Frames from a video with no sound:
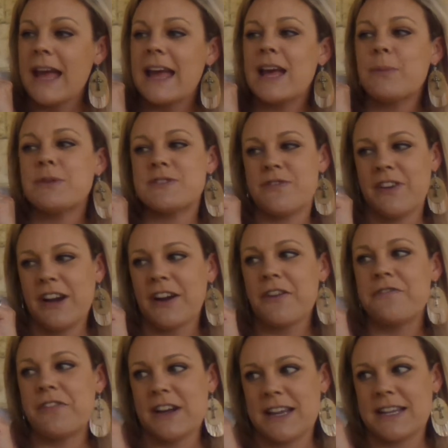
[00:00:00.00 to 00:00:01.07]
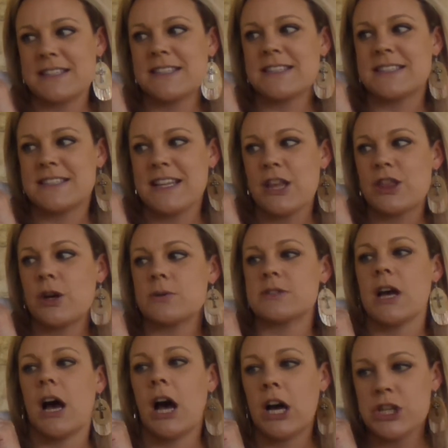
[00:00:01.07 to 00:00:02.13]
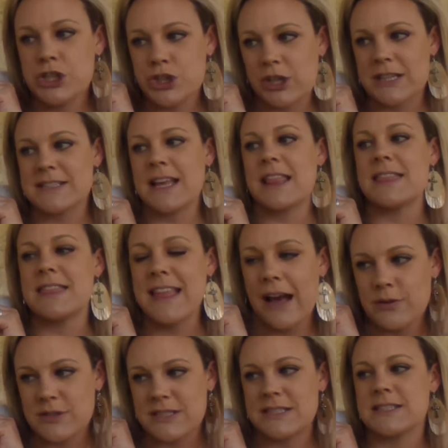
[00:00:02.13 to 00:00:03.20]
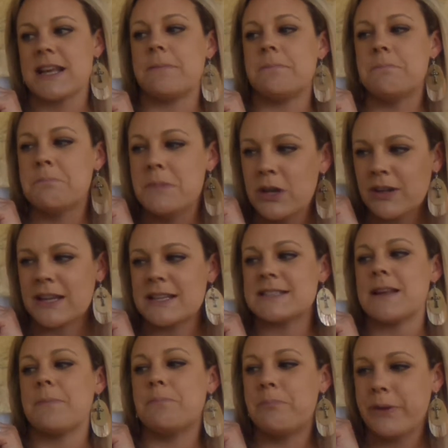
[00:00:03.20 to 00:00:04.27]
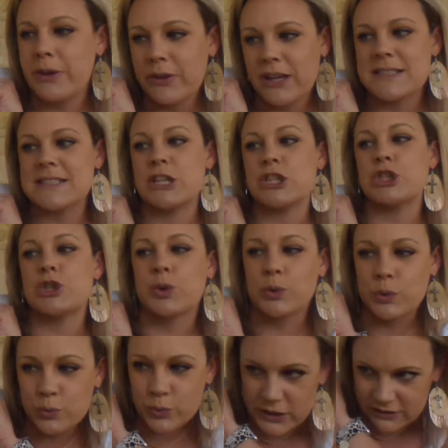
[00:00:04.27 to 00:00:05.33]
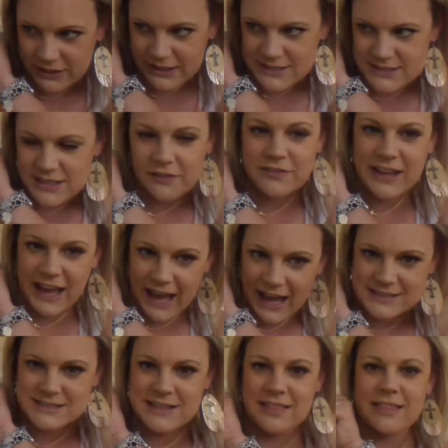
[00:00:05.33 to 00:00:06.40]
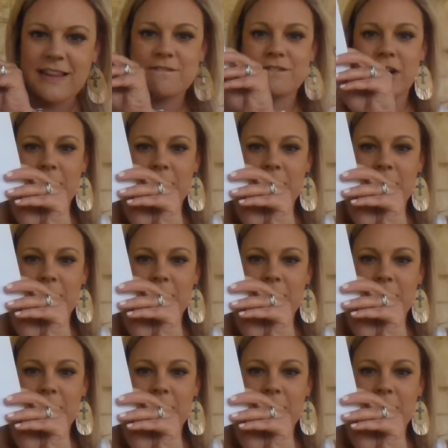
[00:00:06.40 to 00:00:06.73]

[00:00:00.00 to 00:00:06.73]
It was very funny to see those hundreds and thousands and millions and billions and trillions of cats that